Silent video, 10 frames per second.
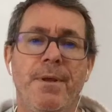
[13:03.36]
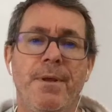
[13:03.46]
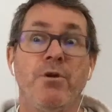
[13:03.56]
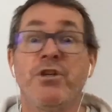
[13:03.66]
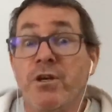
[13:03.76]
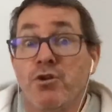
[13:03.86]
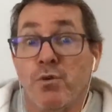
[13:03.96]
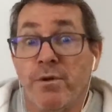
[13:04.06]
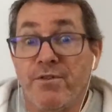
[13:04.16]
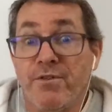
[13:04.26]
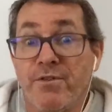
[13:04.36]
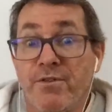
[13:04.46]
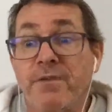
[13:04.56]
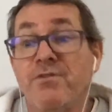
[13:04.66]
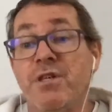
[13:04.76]
in which case all you've
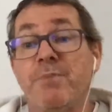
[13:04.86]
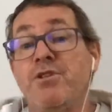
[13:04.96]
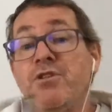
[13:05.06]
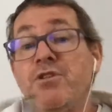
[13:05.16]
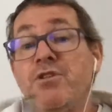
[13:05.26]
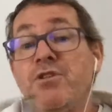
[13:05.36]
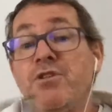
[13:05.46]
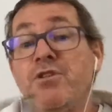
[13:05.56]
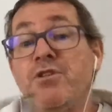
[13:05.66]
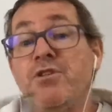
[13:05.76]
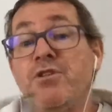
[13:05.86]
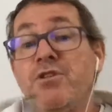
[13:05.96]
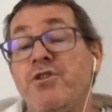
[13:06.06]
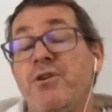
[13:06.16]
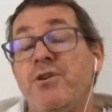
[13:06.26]
done is substituted our
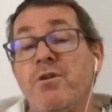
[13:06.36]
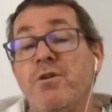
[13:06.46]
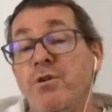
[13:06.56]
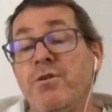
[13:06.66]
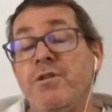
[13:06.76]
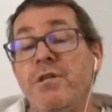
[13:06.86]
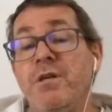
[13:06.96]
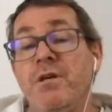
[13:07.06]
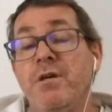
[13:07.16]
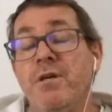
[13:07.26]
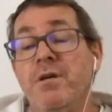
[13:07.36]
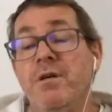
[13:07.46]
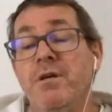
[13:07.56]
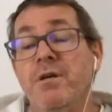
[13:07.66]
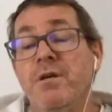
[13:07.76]
internal community
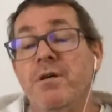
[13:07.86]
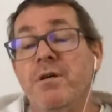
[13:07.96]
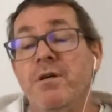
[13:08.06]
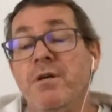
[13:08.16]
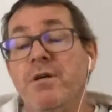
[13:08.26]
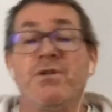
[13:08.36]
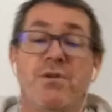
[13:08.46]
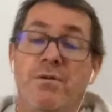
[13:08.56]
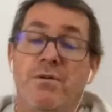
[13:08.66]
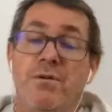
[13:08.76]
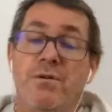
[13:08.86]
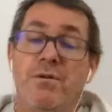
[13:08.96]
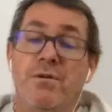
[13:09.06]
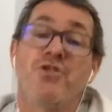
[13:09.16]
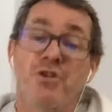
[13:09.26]
process for
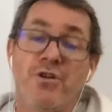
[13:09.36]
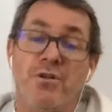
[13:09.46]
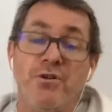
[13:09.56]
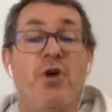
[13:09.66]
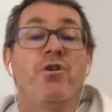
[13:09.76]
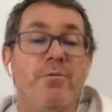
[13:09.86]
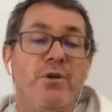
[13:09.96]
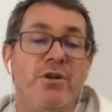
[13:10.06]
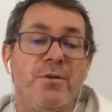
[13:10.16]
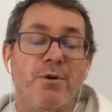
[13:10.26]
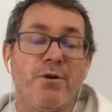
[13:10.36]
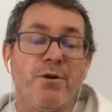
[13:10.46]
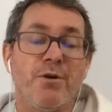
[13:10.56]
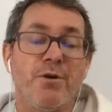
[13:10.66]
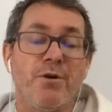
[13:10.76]
an external non-community
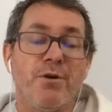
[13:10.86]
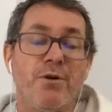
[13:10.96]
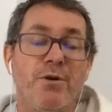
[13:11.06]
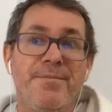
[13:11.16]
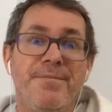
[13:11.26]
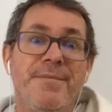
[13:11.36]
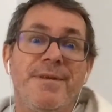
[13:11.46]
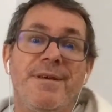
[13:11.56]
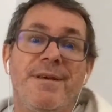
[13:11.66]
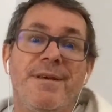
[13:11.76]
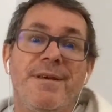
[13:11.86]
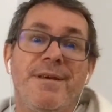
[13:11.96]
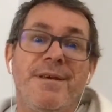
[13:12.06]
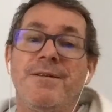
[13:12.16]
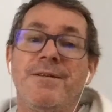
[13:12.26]
process.
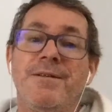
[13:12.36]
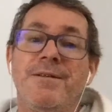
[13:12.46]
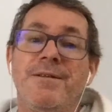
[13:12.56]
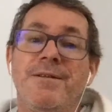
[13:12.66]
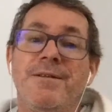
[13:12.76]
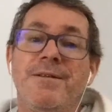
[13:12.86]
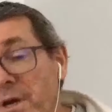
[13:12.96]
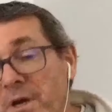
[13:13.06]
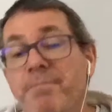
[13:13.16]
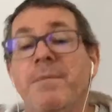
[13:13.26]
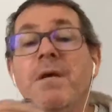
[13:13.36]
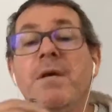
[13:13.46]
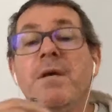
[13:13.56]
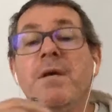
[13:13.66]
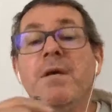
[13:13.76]
And okay,
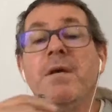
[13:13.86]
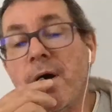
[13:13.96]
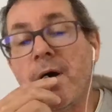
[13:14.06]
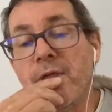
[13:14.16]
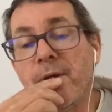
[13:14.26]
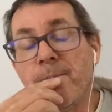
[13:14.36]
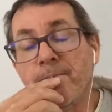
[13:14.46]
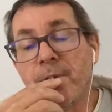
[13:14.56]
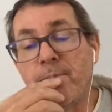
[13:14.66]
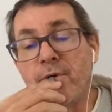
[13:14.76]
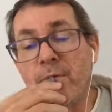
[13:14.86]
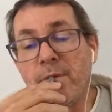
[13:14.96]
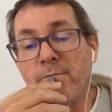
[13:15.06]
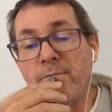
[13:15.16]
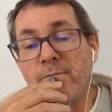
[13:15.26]
so I think the
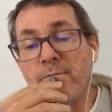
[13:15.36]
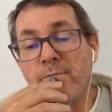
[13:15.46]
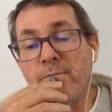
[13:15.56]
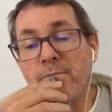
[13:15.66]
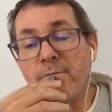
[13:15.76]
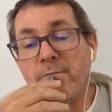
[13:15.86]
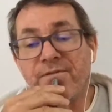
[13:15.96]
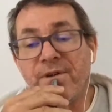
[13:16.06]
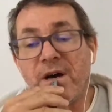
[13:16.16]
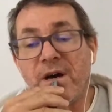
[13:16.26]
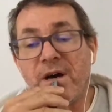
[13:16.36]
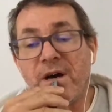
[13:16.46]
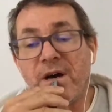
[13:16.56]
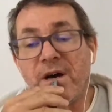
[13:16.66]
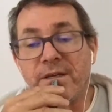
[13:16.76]
problem you're going to
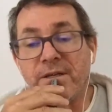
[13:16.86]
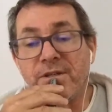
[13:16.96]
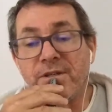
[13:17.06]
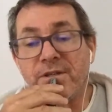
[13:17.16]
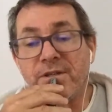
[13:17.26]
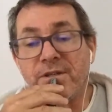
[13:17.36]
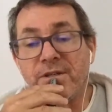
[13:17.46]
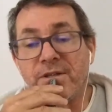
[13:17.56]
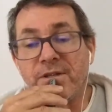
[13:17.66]
find is that